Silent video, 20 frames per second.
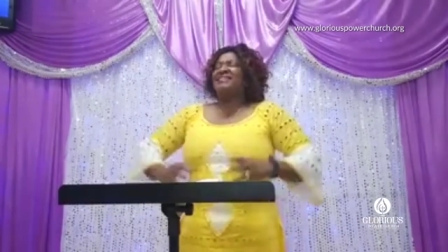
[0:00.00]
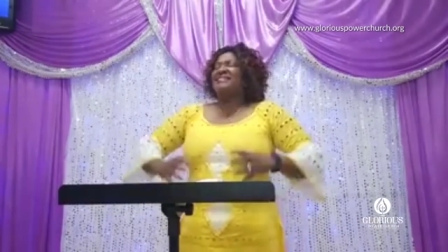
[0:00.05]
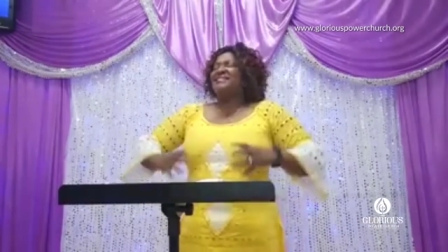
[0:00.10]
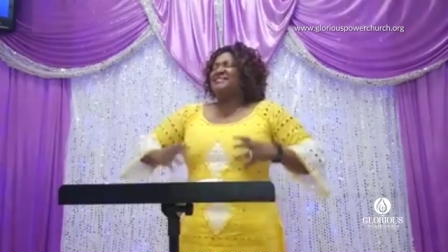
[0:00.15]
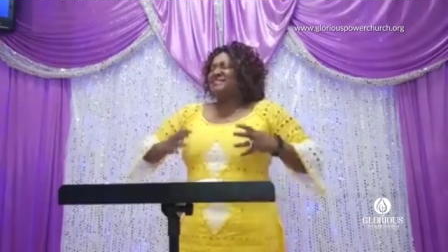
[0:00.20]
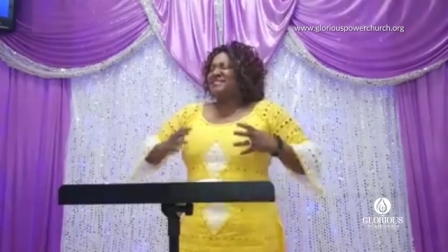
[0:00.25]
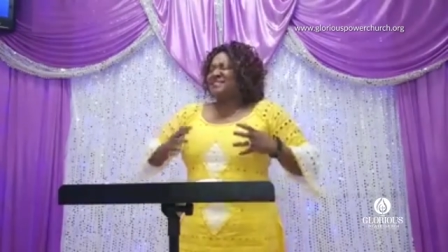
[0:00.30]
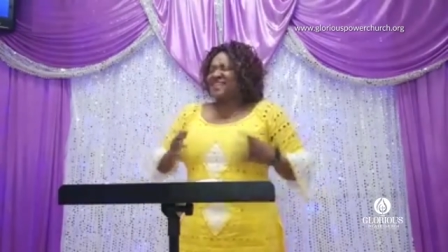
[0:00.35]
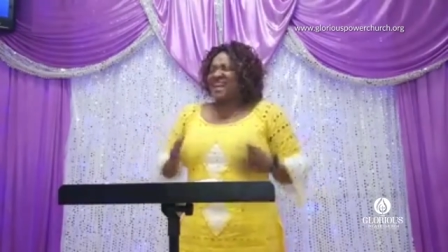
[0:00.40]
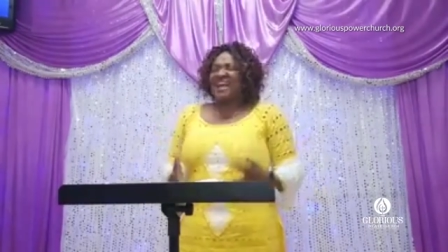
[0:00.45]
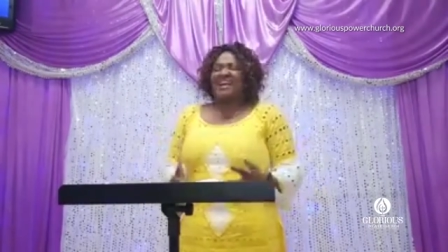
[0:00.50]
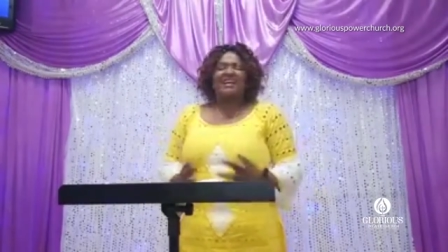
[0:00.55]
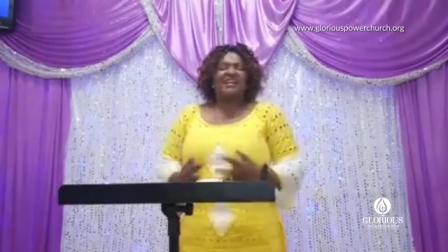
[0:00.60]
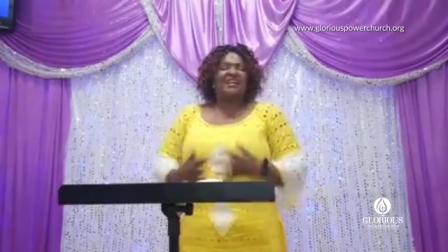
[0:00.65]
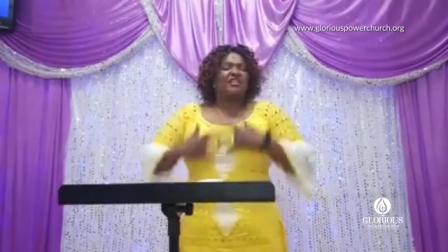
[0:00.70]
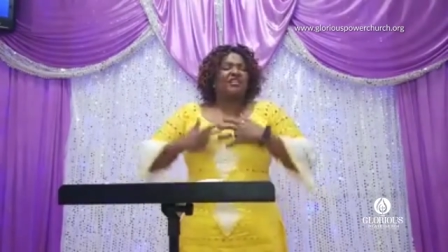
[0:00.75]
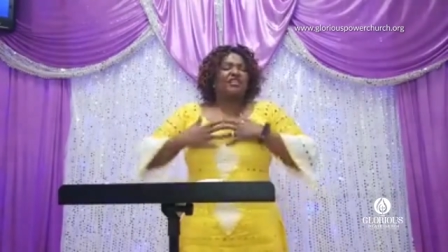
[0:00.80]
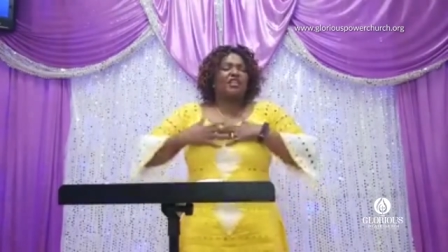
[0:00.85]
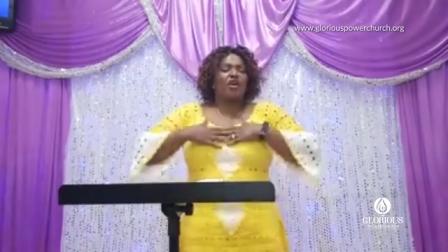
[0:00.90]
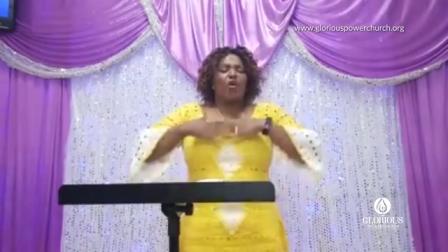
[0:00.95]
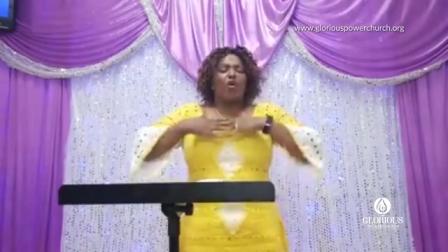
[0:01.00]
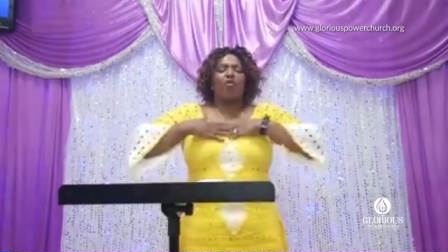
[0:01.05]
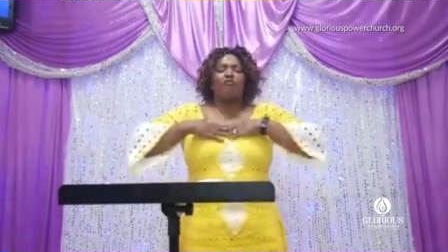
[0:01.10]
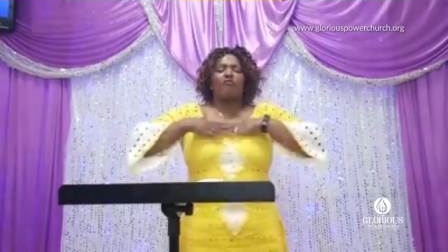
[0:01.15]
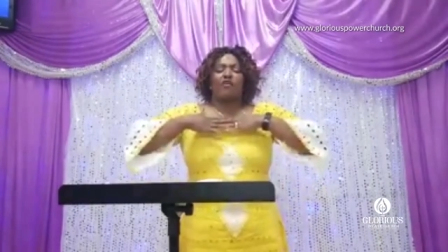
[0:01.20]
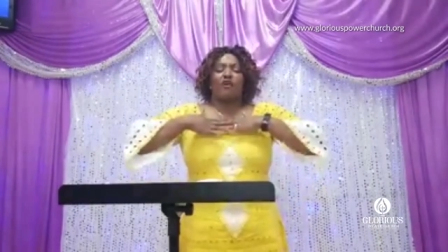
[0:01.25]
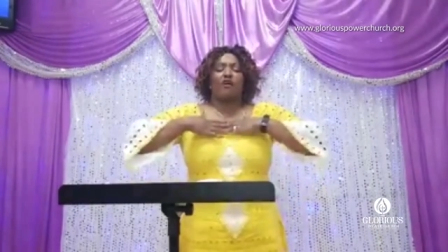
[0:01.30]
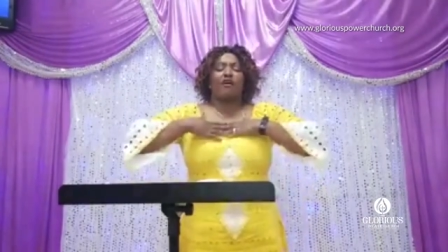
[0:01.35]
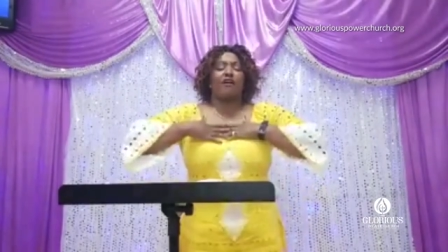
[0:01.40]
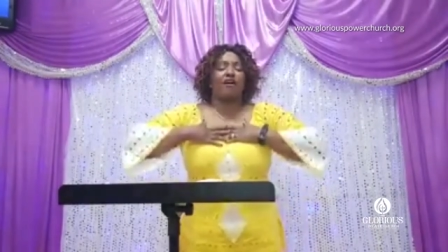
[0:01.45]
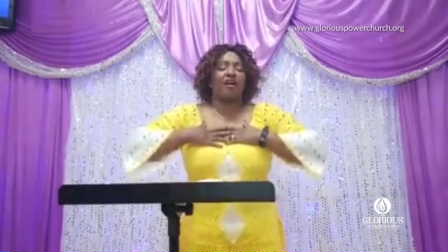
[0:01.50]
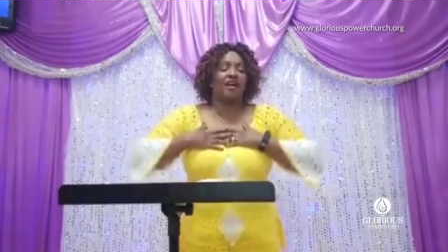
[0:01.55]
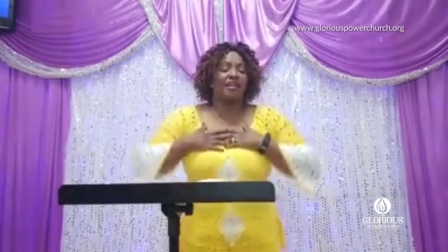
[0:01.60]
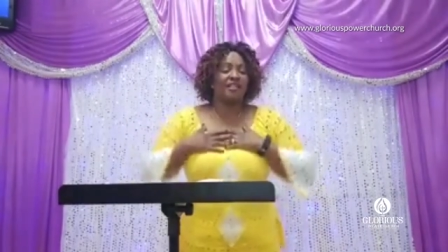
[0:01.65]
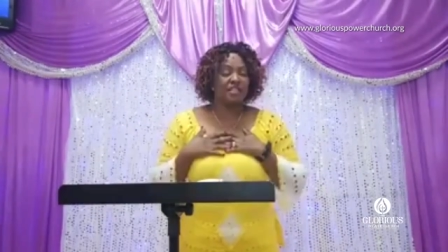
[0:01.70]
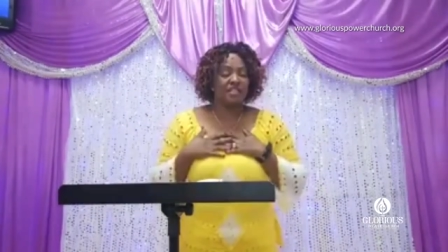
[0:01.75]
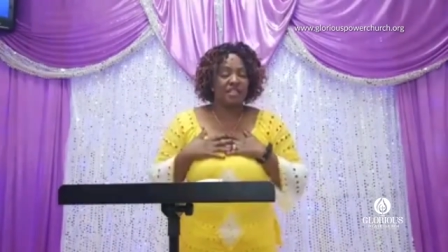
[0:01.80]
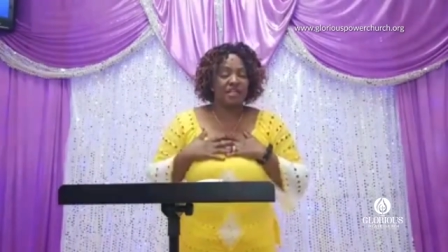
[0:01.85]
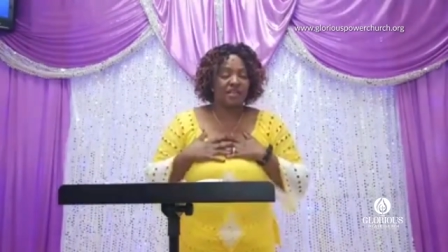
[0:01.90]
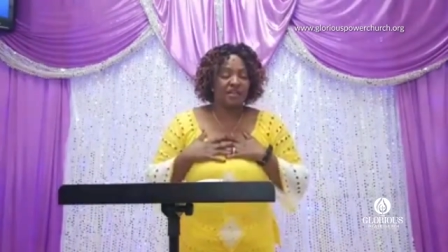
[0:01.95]
in integrity of
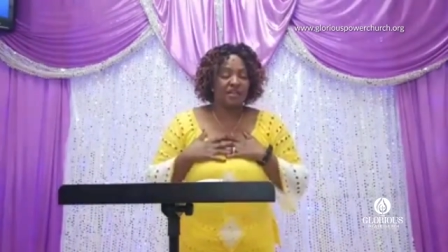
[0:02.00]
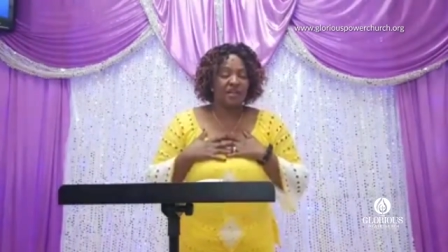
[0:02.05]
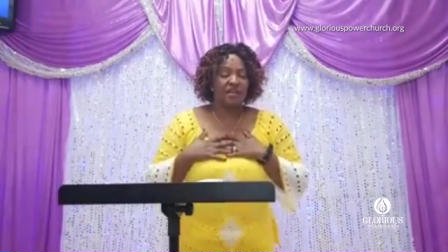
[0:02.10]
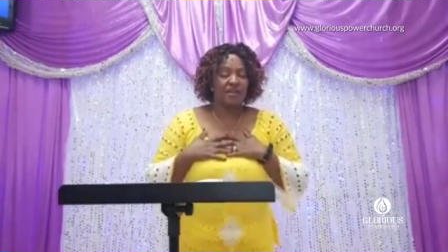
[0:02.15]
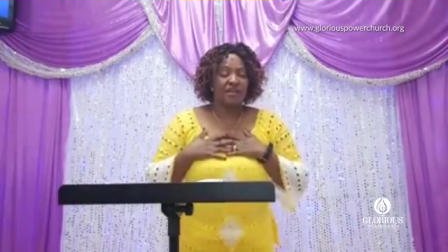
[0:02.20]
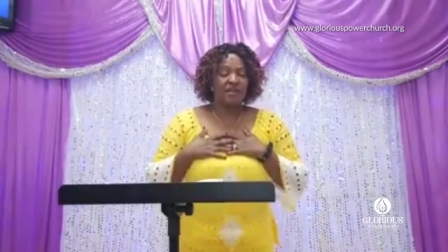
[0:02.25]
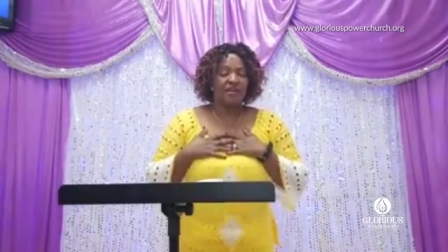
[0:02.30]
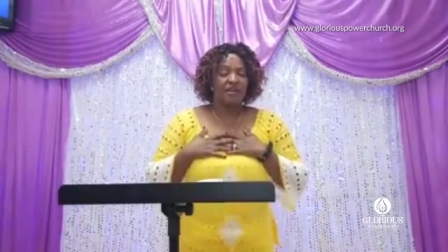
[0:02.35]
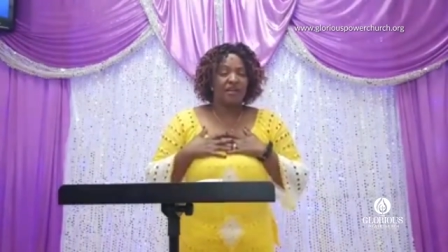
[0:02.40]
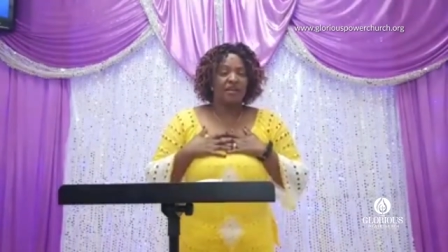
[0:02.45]
heart, yes.